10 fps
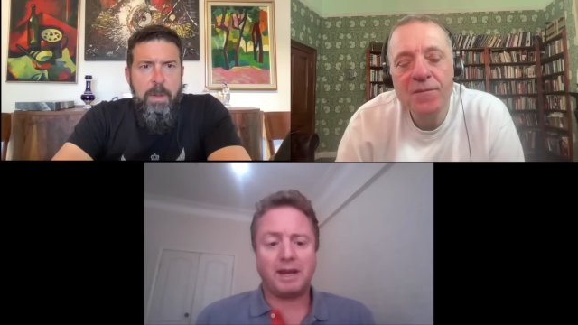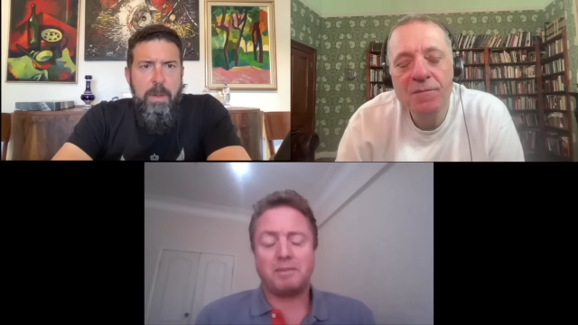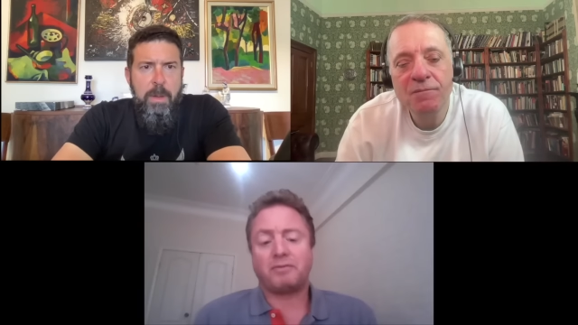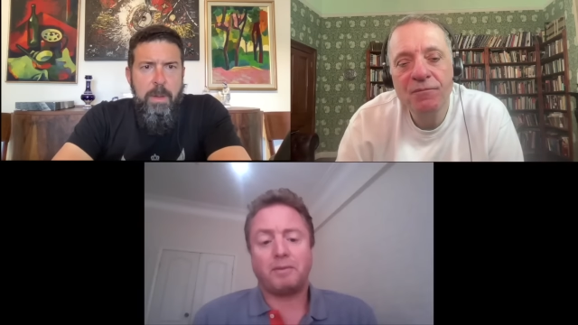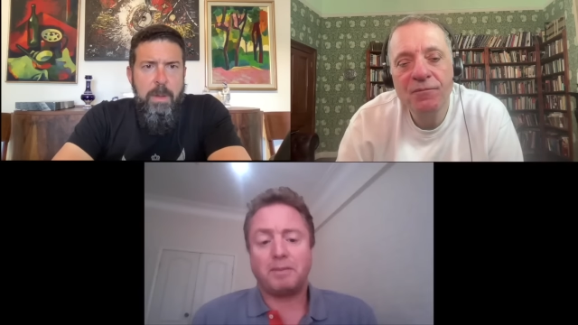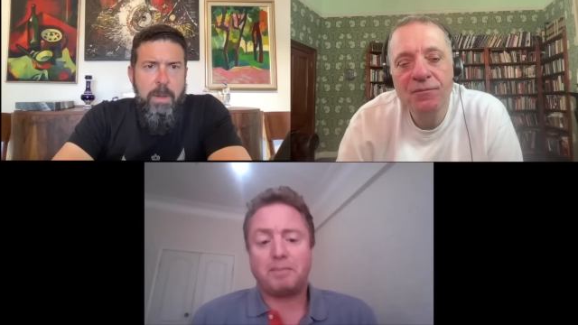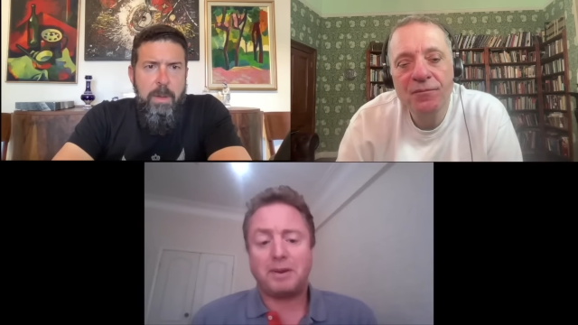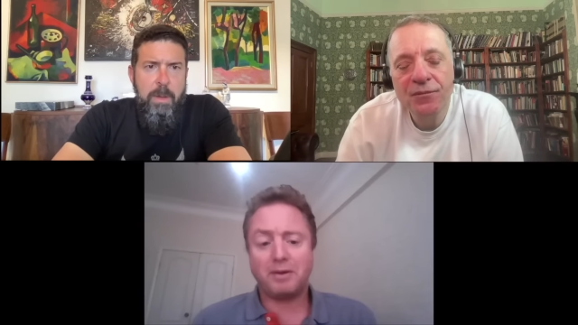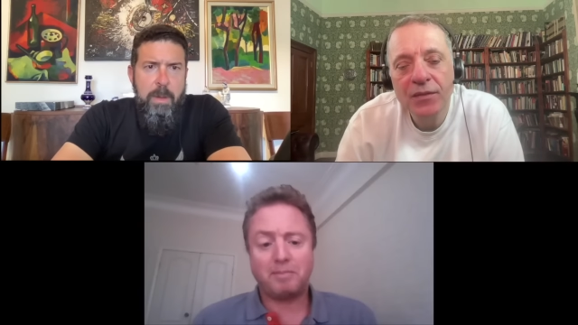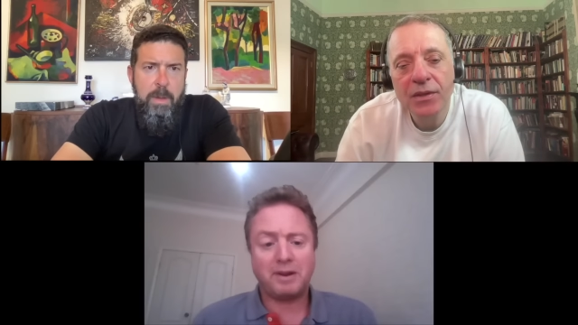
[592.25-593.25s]
Speaker 1: I mean, from the
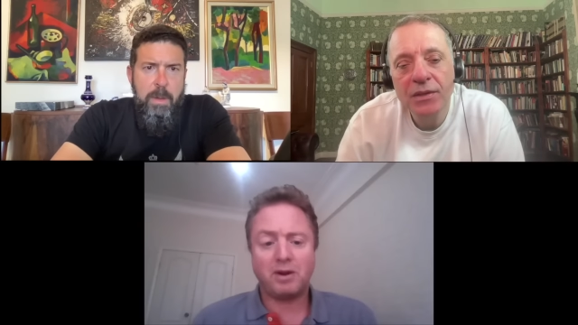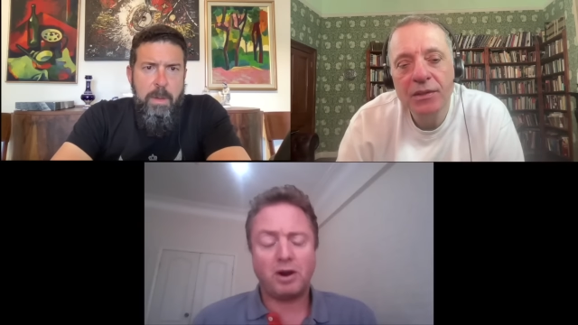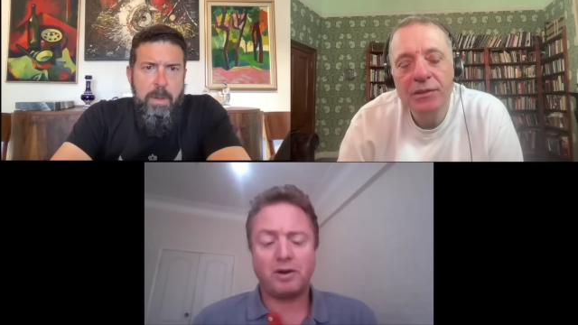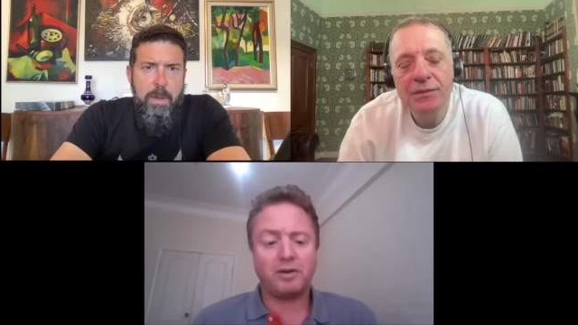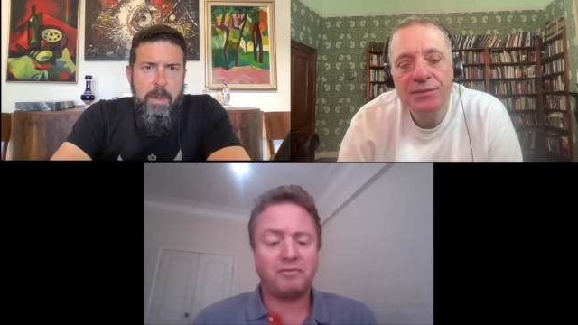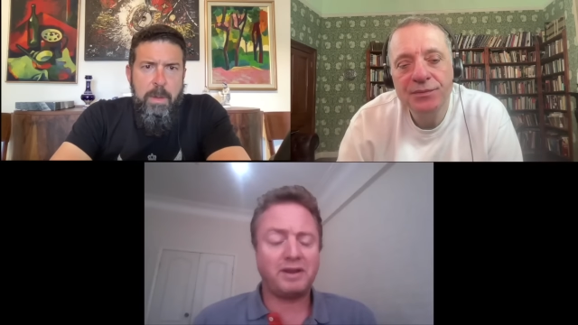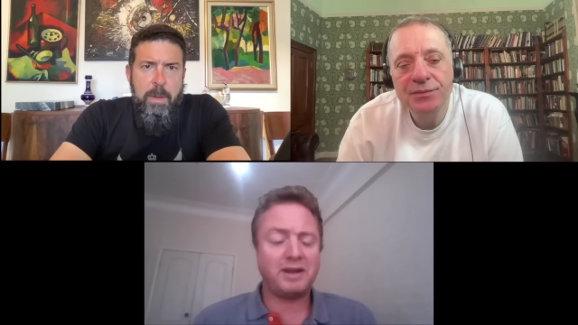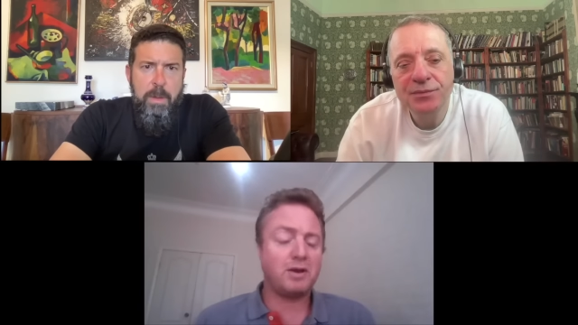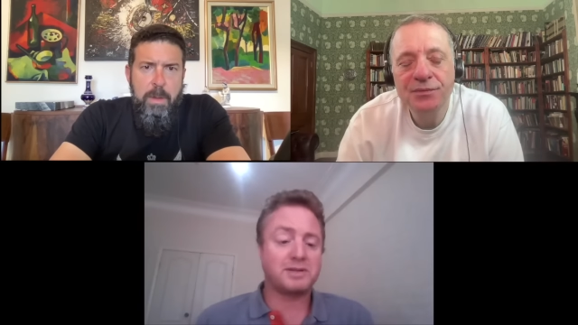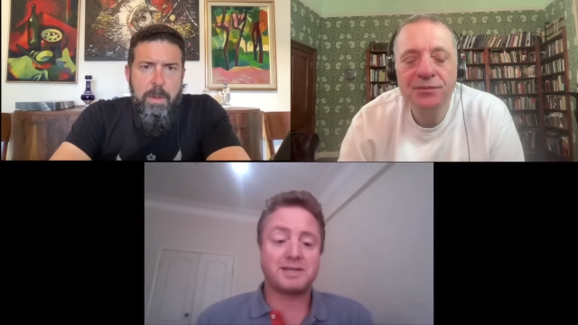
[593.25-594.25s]
PR
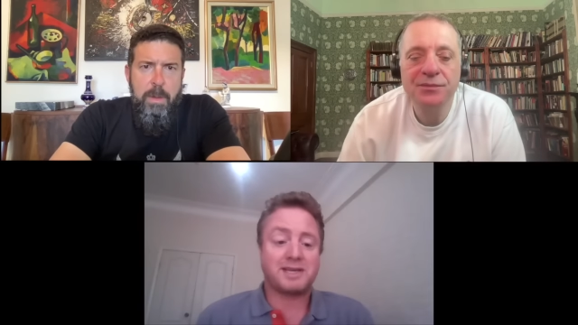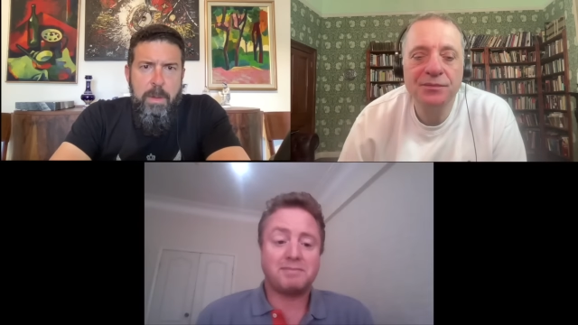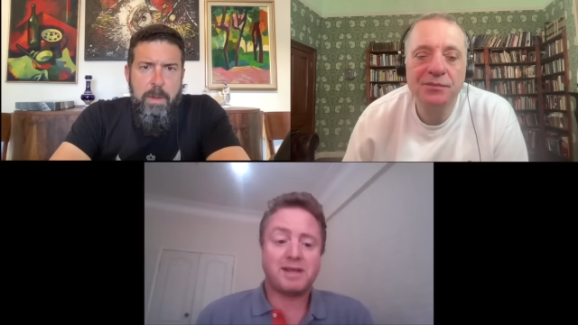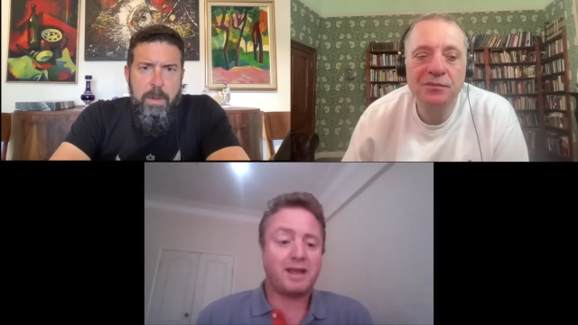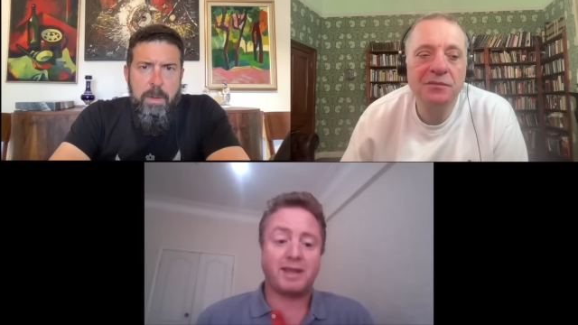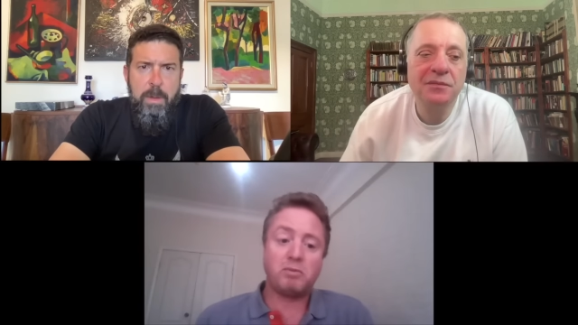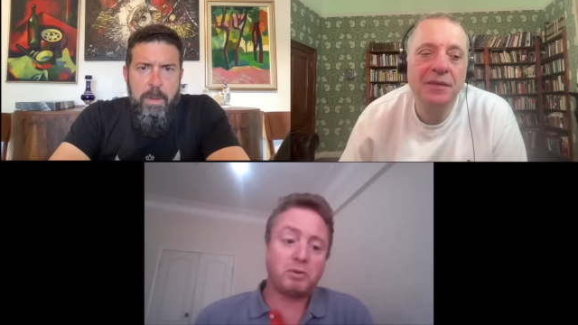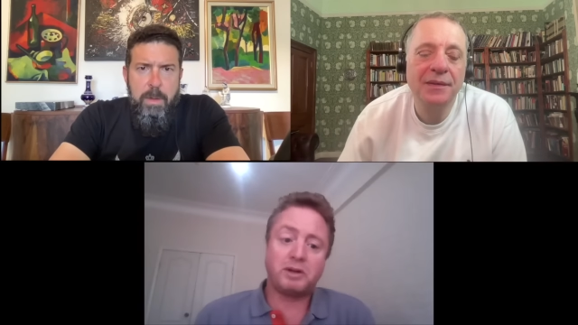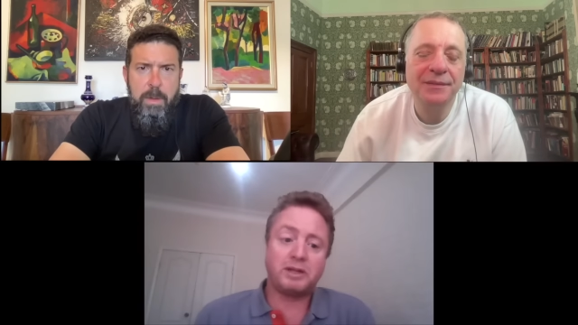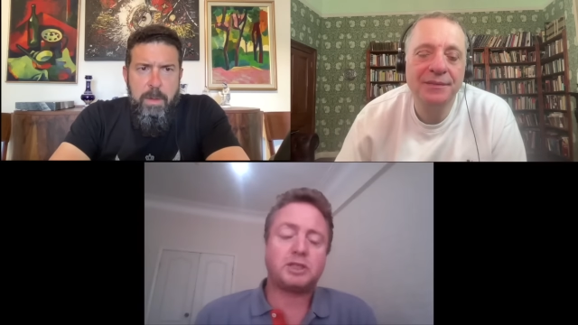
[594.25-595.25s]
videos, it seems like they
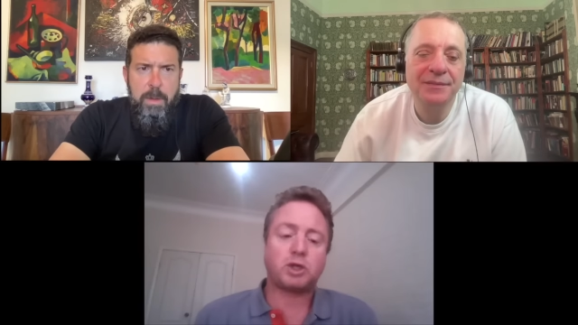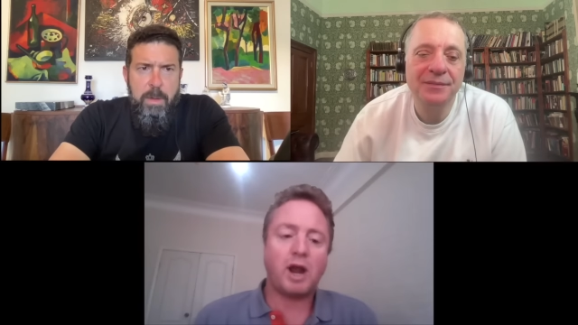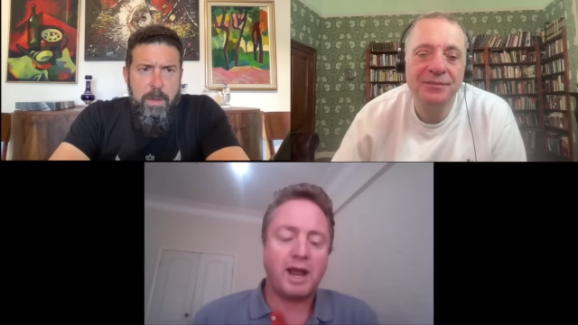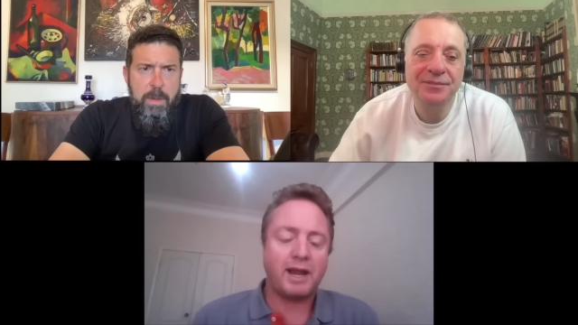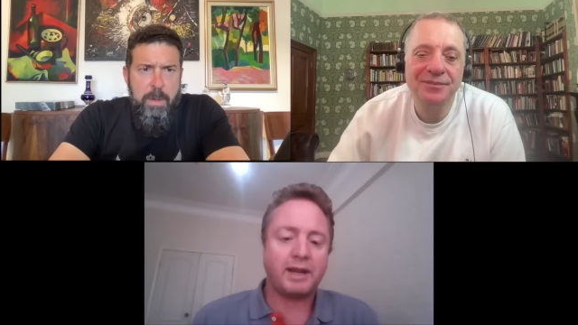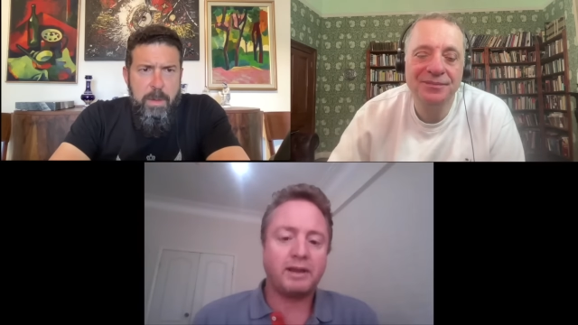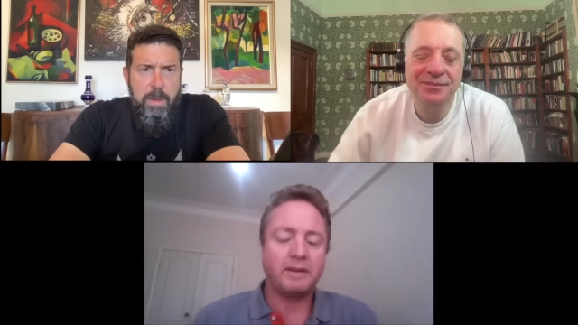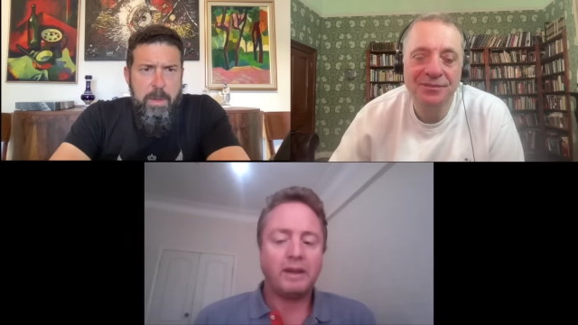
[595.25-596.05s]
were really trying.